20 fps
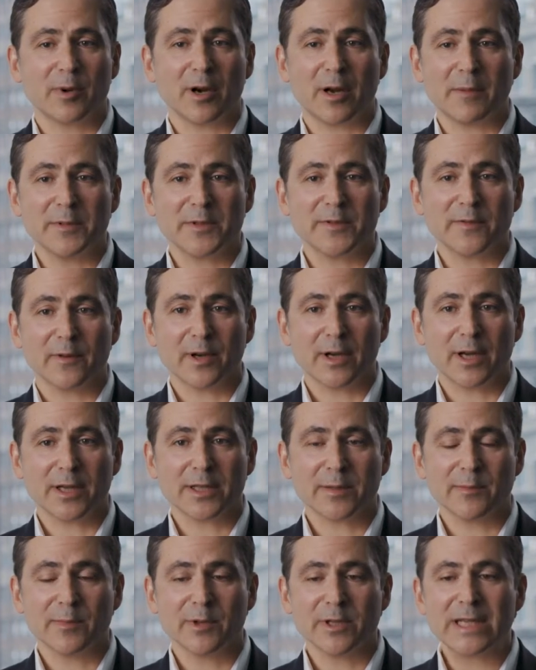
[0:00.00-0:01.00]
problems for
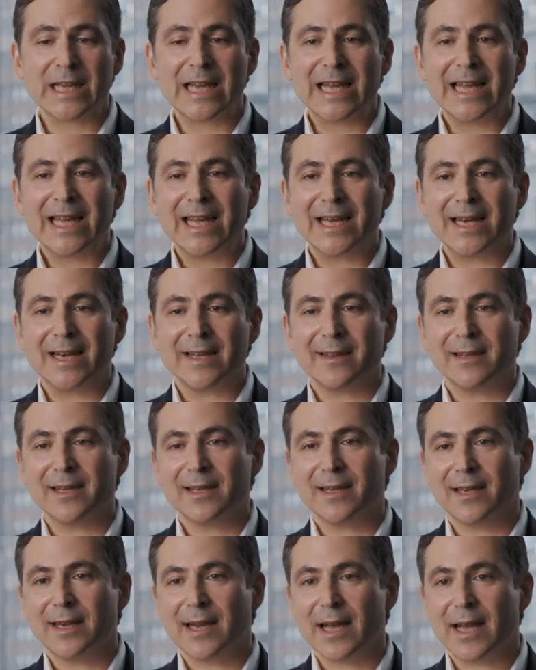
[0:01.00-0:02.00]
customers, and I
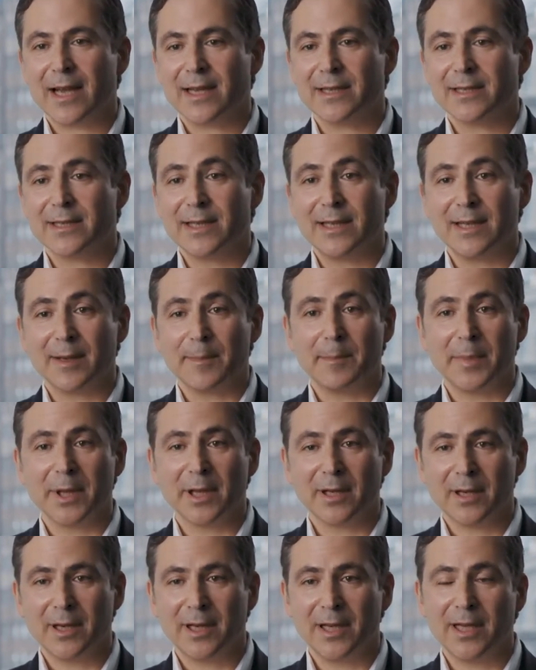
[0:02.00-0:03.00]
think it has the
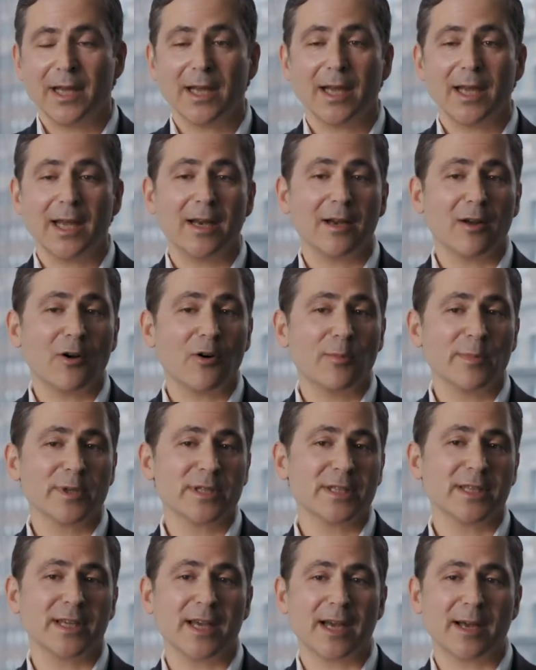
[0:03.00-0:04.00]
ability and
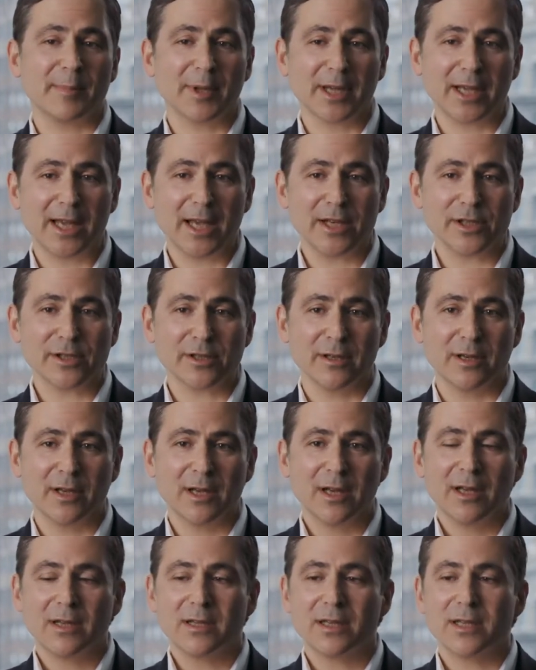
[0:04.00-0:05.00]
almost the obligation
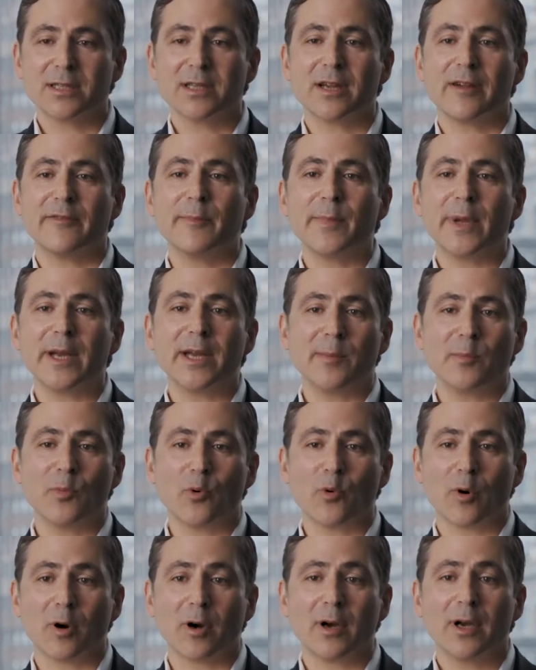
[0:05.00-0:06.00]
to solve many
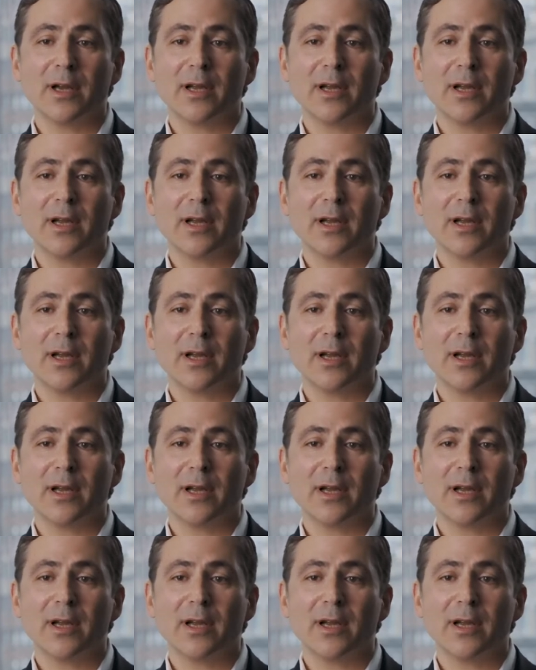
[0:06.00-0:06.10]
more.